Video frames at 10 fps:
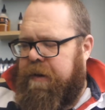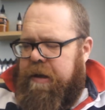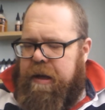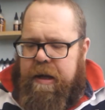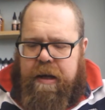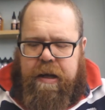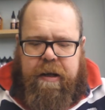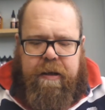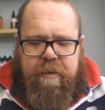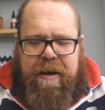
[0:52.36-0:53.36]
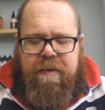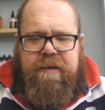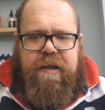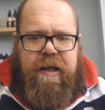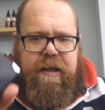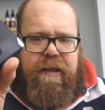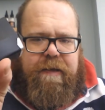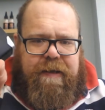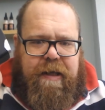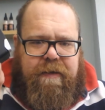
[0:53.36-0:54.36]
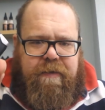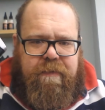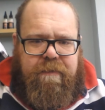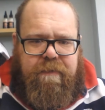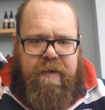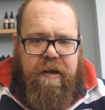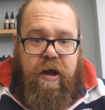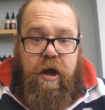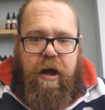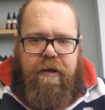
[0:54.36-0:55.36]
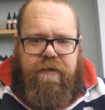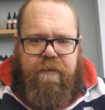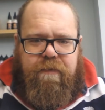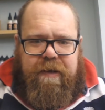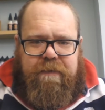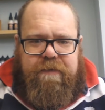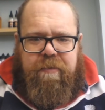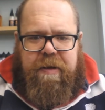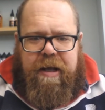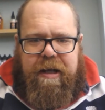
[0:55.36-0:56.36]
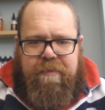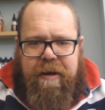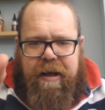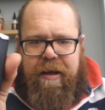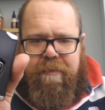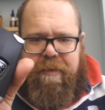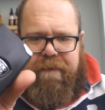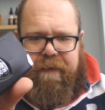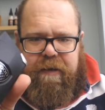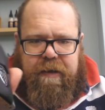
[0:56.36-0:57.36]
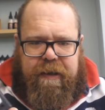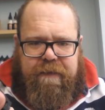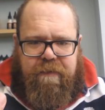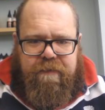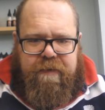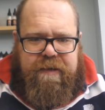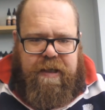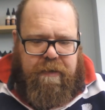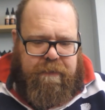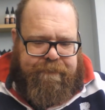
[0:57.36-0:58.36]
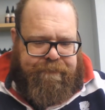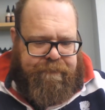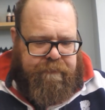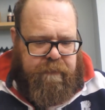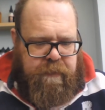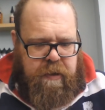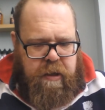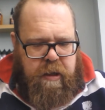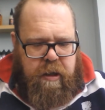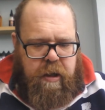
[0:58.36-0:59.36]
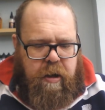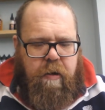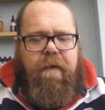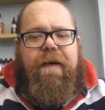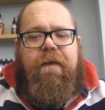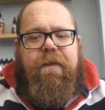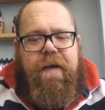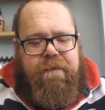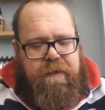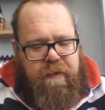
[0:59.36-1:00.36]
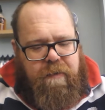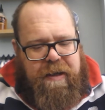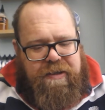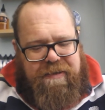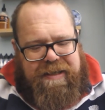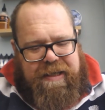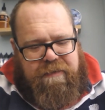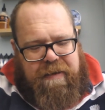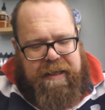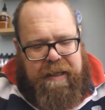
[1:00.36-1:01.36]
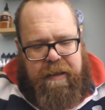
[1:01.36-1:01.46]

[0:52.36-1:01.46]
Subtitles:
And the power today is, again, as usual, supplied by my Vigor Elite 200 Steel. Without further ado, I shall get cracking.